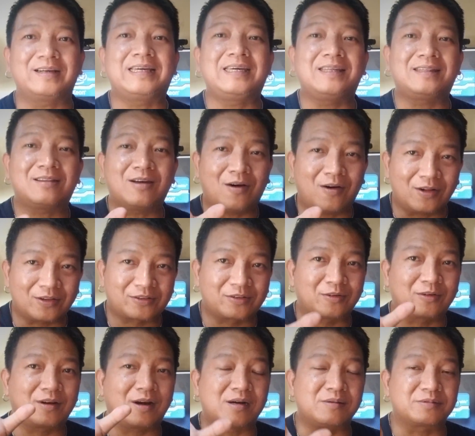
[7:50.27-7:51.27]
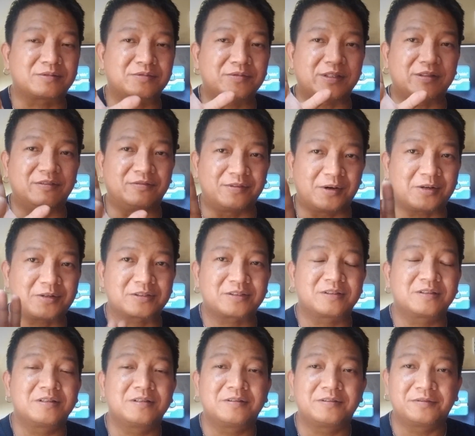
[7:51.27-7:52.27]
It also comes with
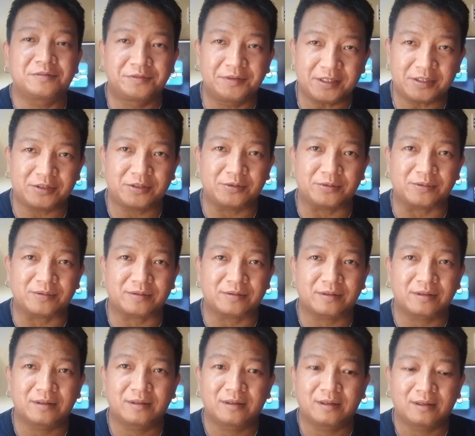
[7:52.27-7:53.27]
Vox Features.